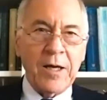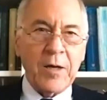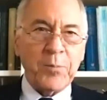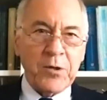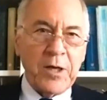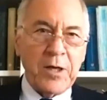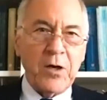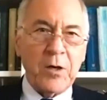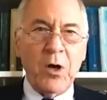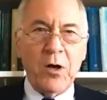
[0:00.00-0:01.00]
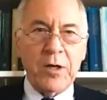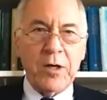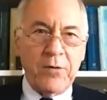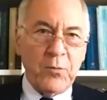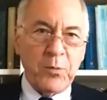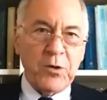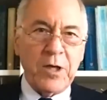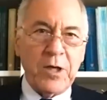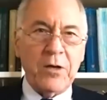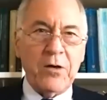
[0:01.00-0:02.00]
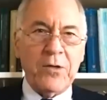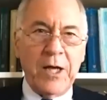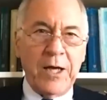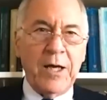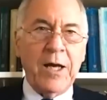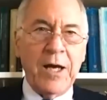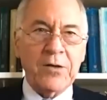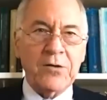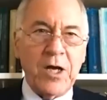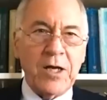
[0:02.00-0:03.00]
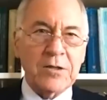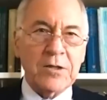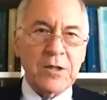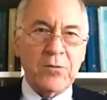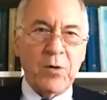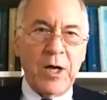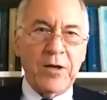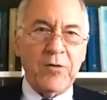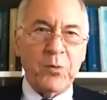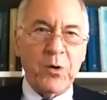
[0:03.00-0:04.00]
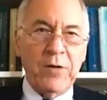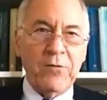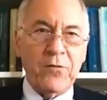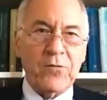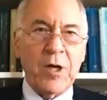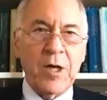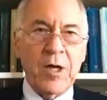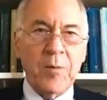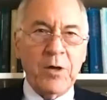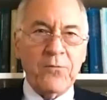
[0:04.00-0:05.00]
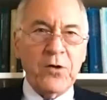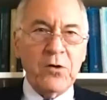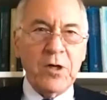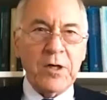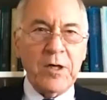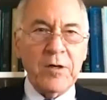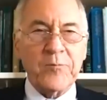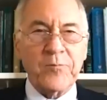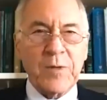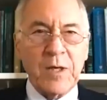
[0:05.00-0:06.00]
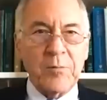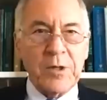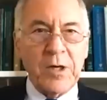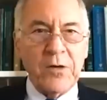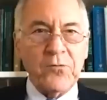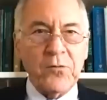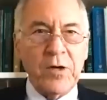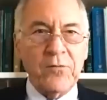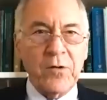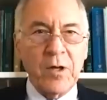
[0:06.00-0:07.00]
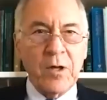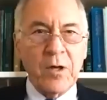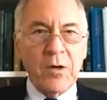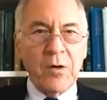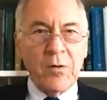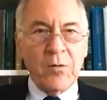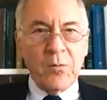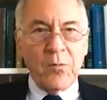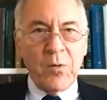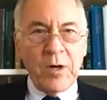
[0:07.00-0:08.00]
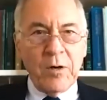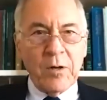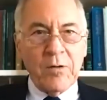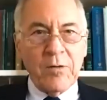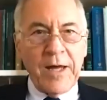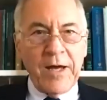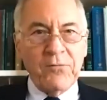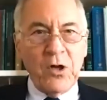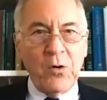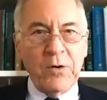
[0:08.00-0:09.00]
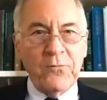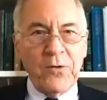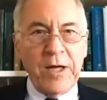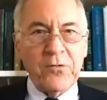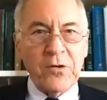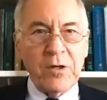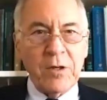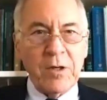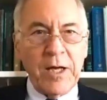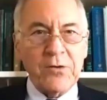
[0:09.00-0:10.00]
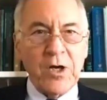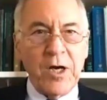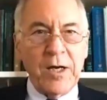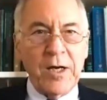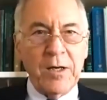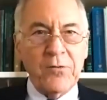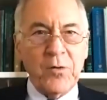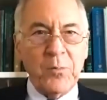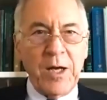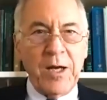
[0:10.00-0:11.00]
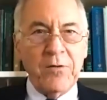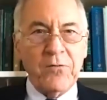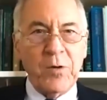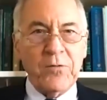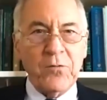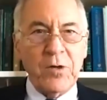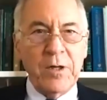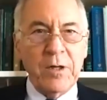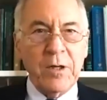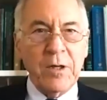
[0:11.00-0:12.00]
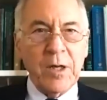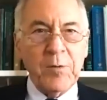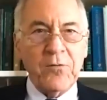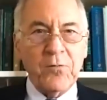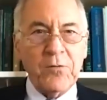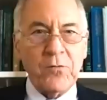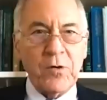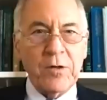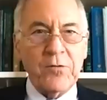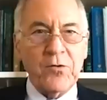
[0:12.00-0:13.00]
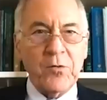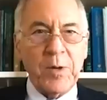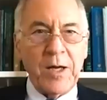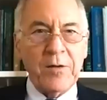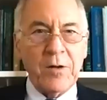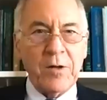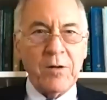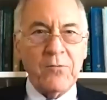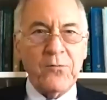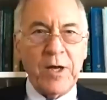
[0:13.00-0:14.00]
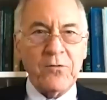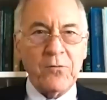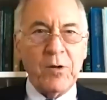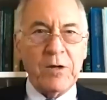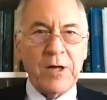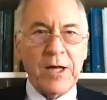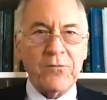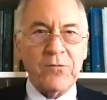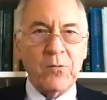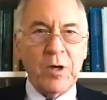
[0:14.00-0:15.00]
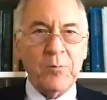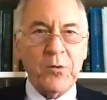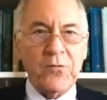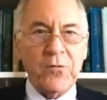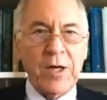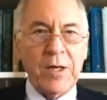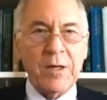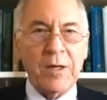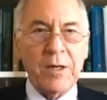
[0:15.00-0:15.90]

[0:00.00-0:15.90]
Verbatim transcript: in a particular market of a particular thing and changes in relative prices. But if you look at countries where they have low inflation, like China, Japan, Switzerland, I mean, Switzerland and Japan, the inflation rate's less than 1%.